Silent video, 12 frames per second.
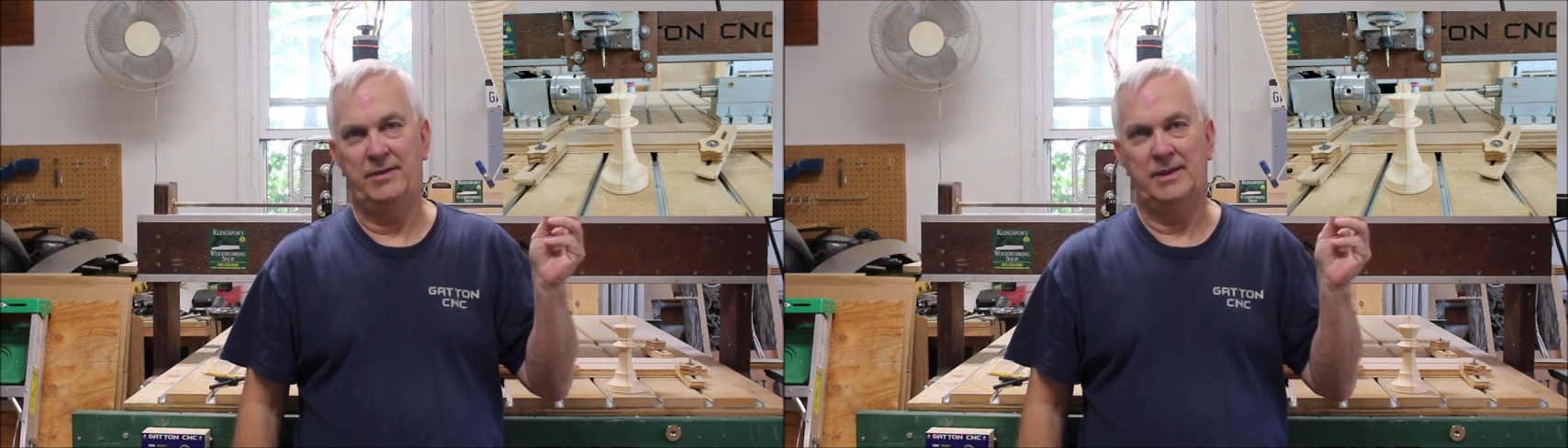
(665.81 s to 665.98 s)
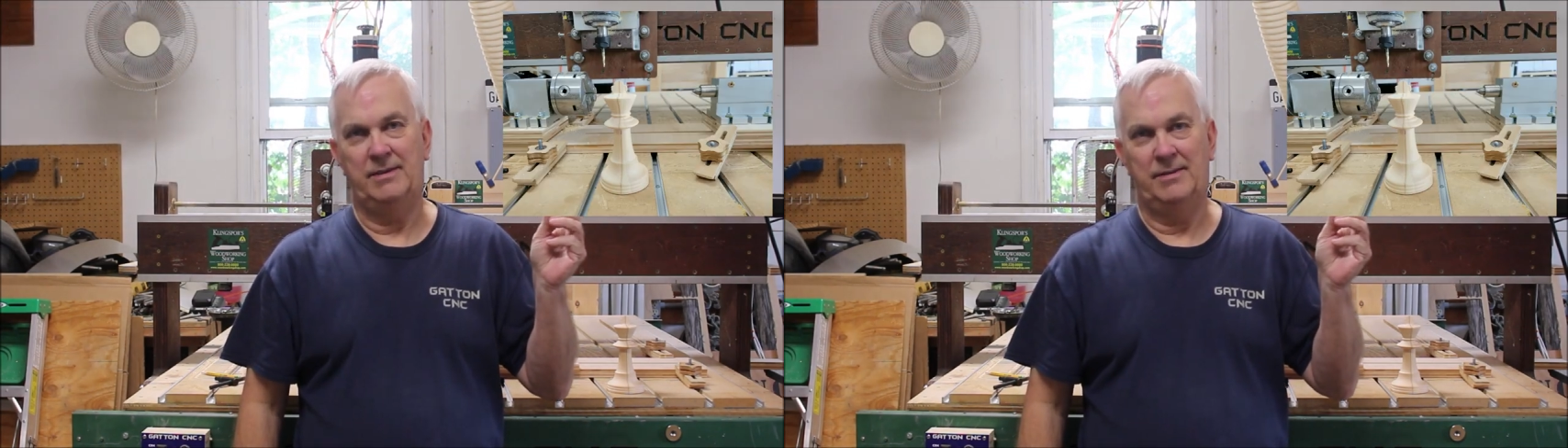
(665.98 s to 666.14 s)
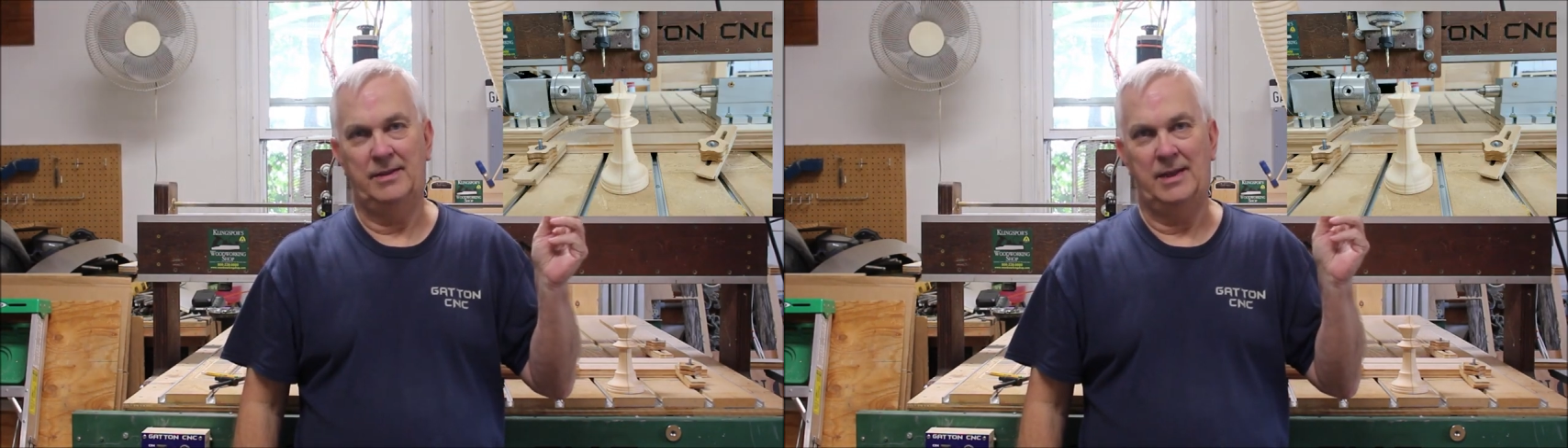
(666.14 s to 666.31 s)
it
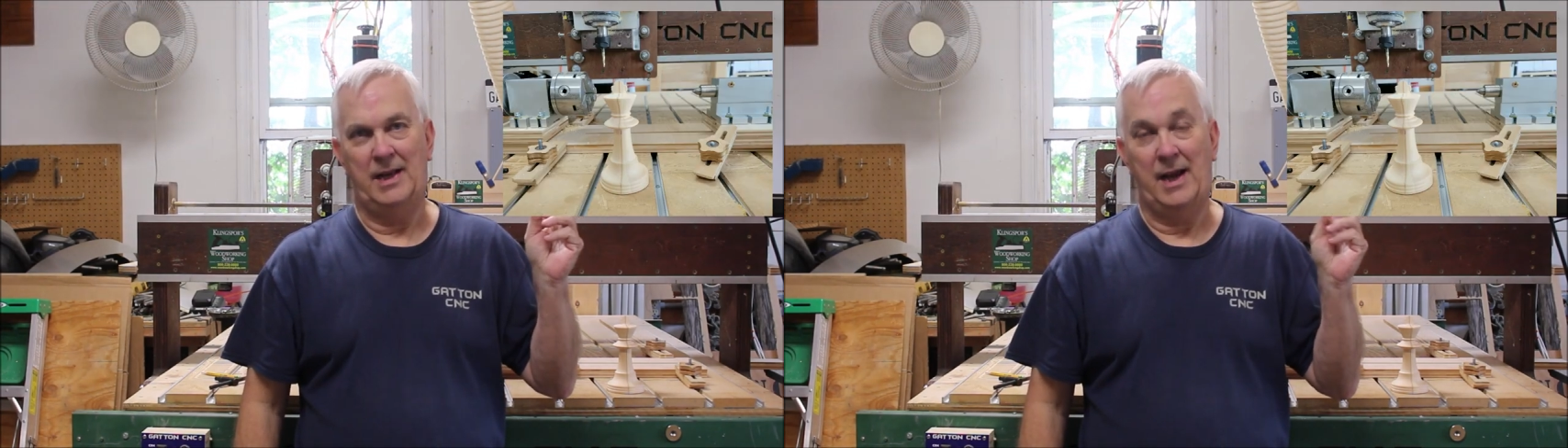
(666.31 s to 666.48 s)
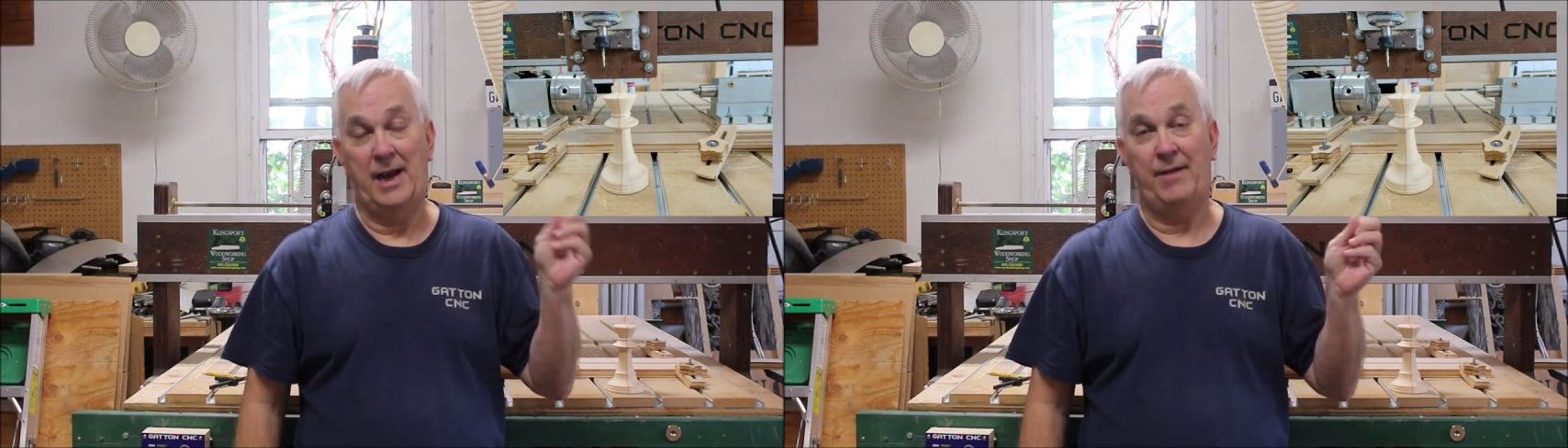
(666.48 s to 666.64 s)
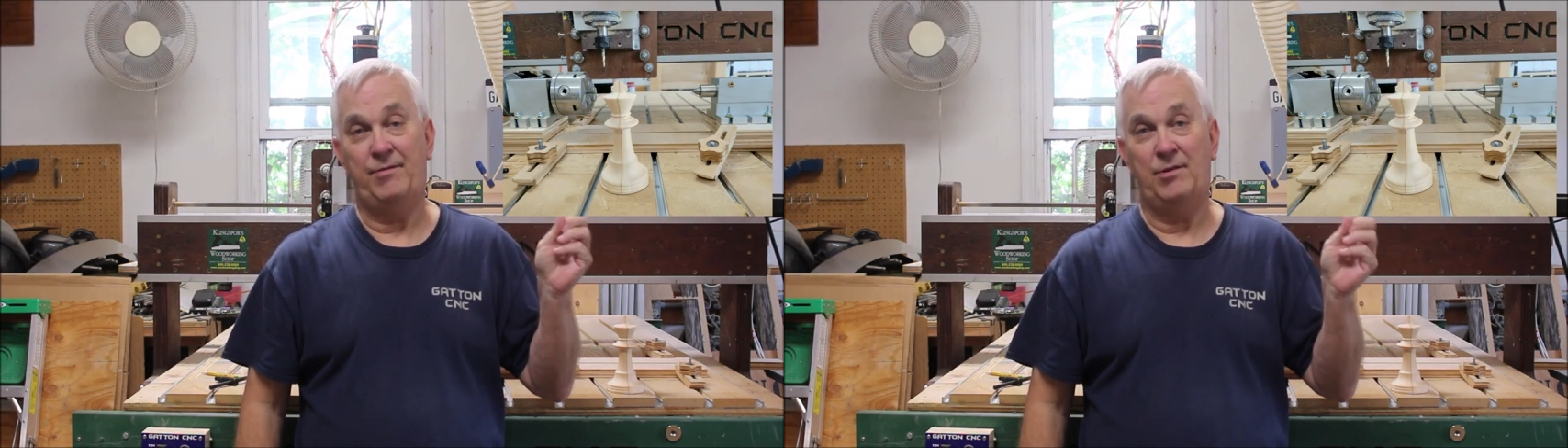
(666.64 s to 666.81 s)

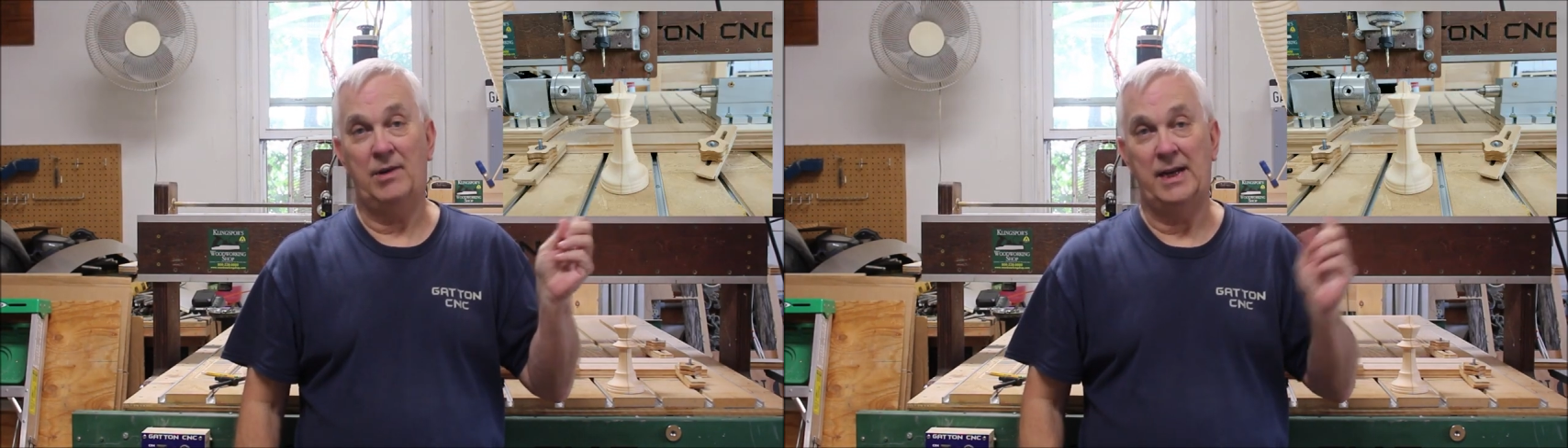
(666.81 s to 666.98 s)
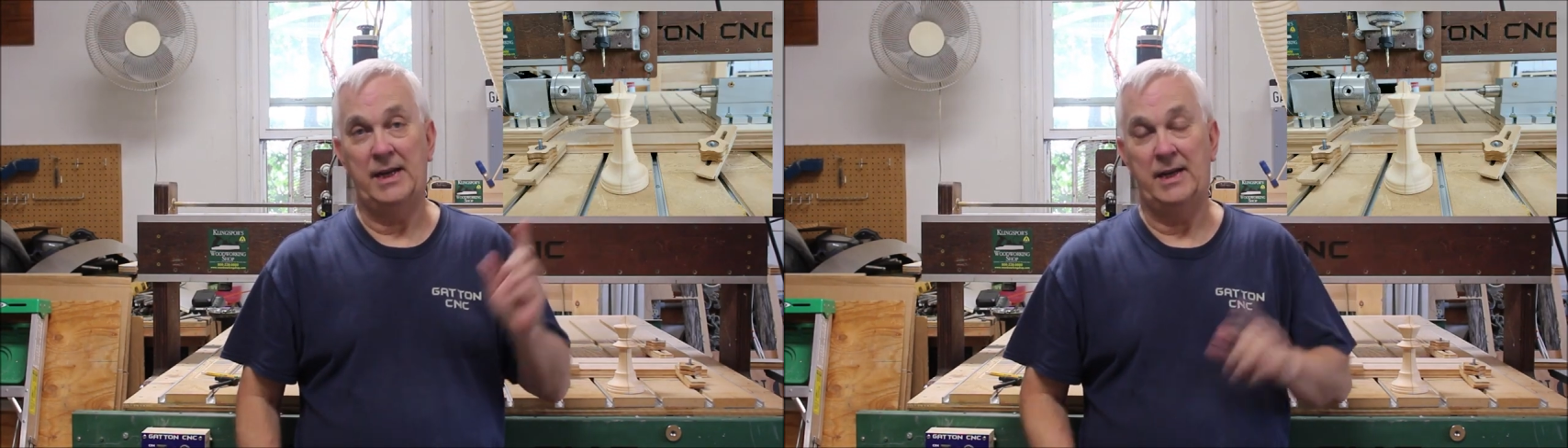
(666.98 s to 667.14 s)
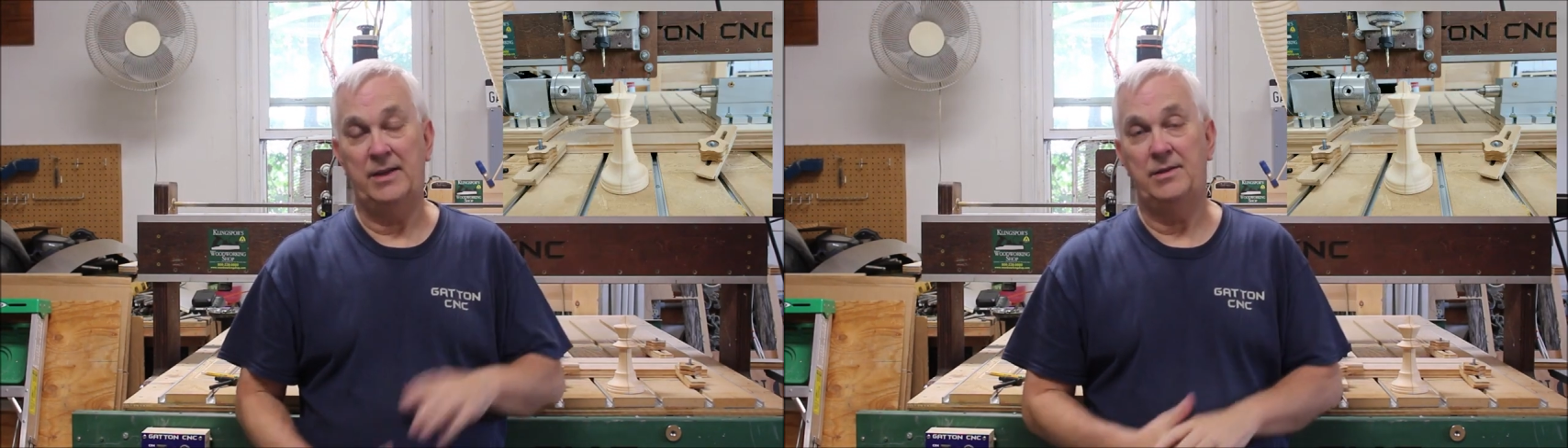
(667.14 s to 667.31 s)
after
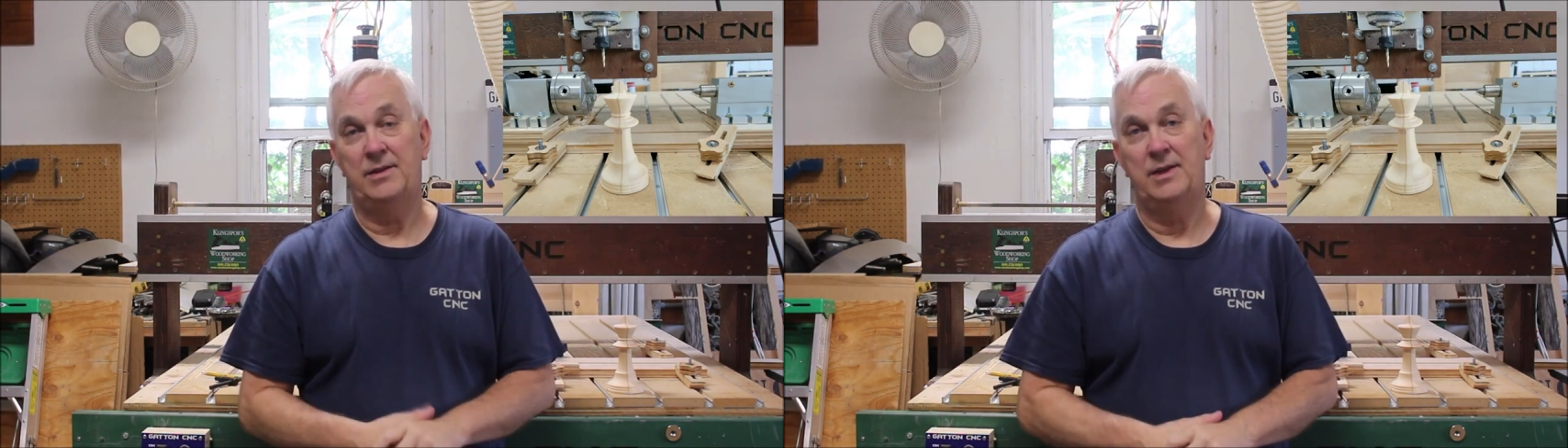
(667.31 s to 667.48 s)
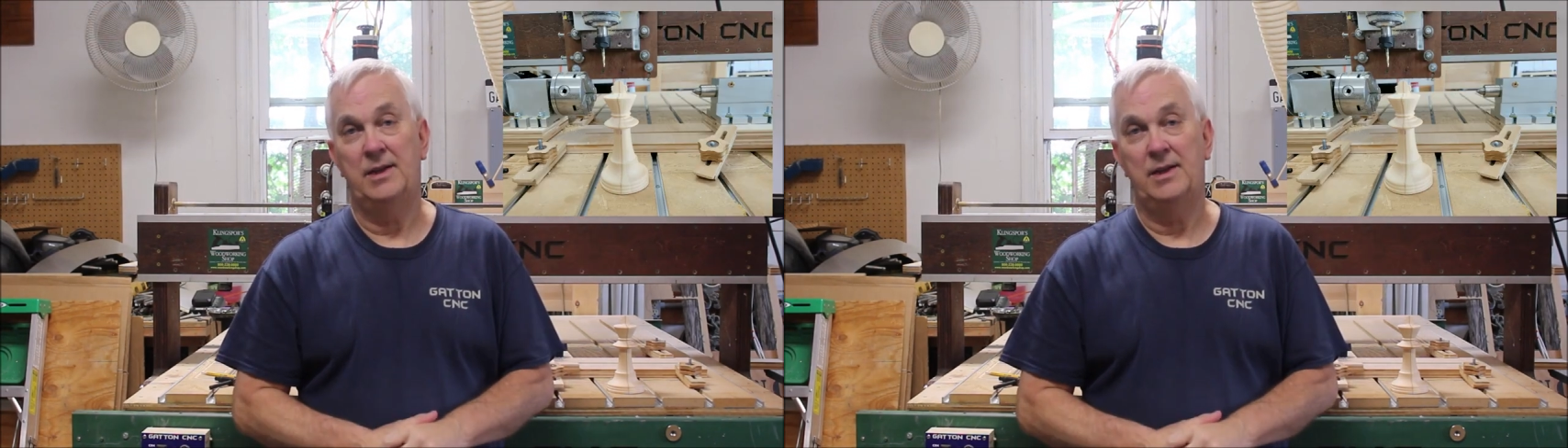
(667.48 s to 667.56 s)
I had